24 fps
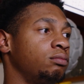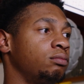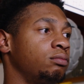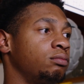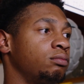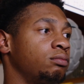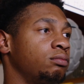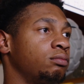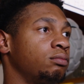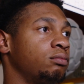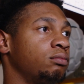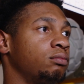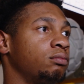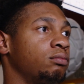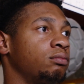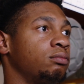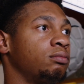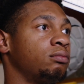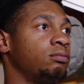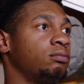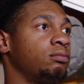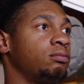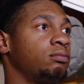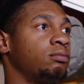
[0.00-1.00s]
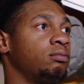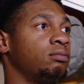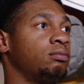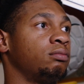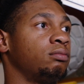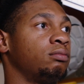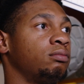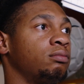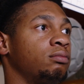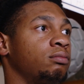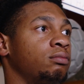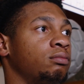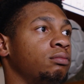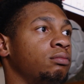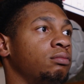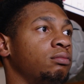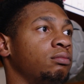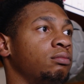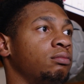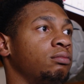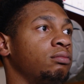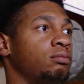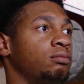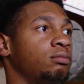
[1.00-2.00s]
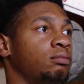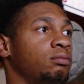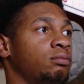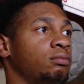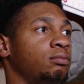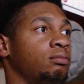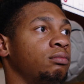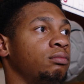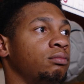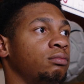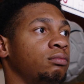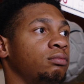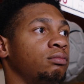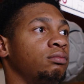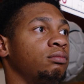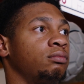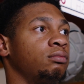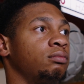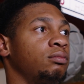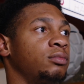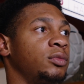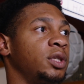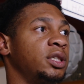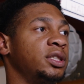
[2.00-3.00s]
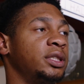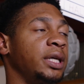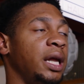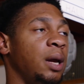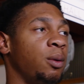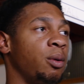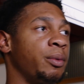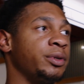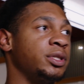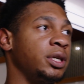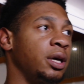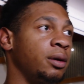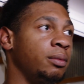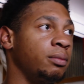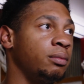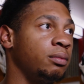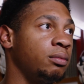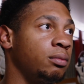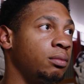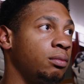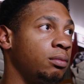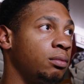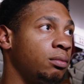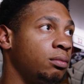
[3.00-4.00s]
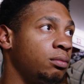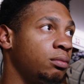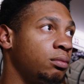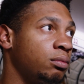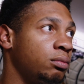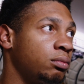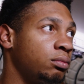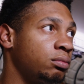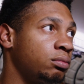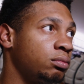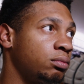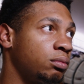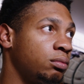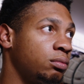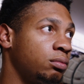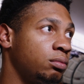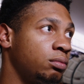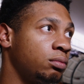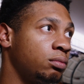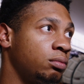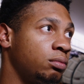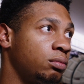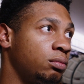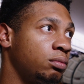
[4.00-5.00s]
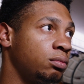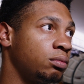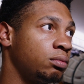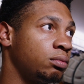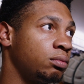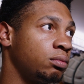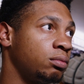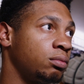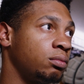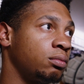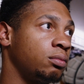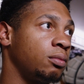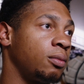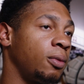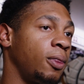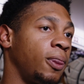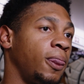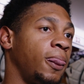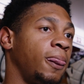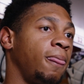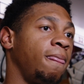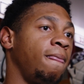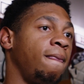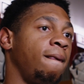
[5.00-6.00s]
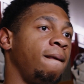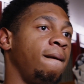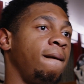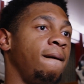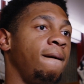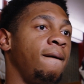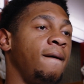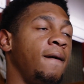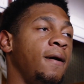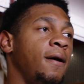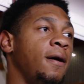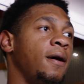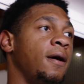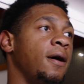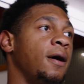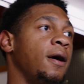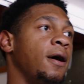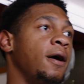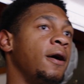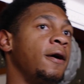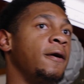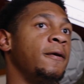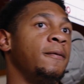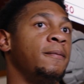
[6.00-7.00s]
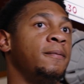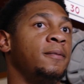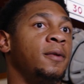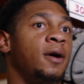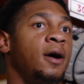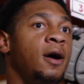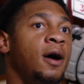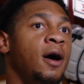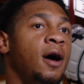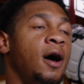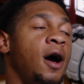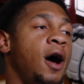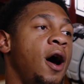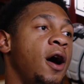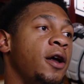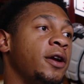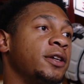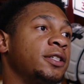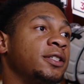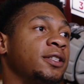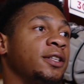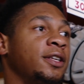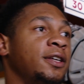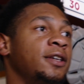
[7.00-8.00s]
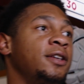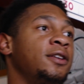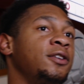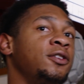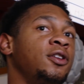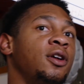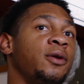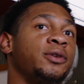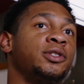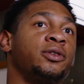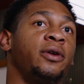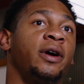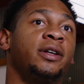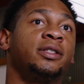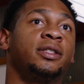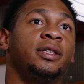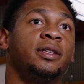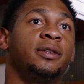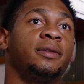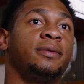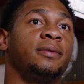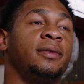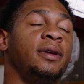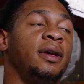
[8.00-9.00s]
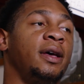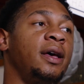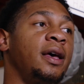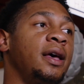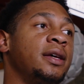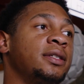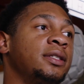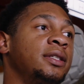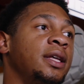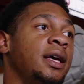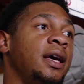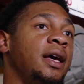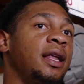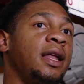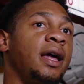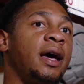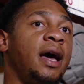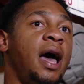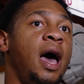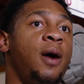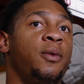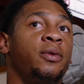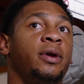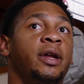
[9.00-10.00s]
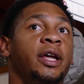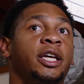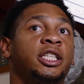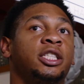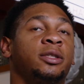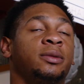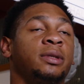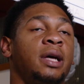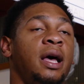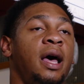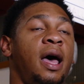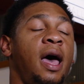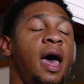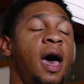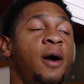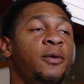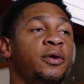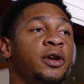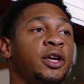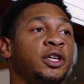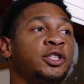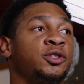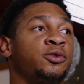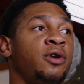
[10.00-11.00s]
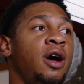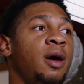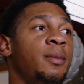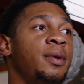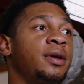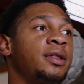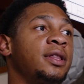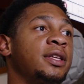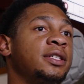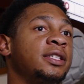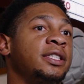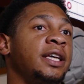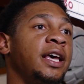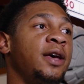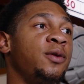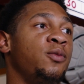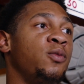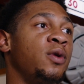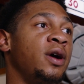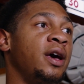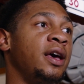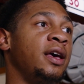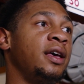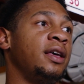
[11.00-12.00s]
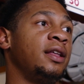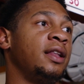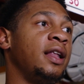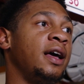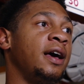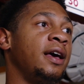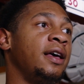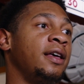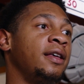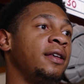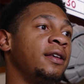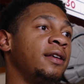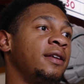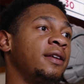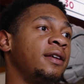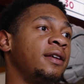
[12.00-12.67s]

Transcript: How would you describe them, just as leaders, to be around? Say that one more time. How would you describe their leadership style? Um, honestly, you know, it's crazy is that like I would ex- I would describe it the same way like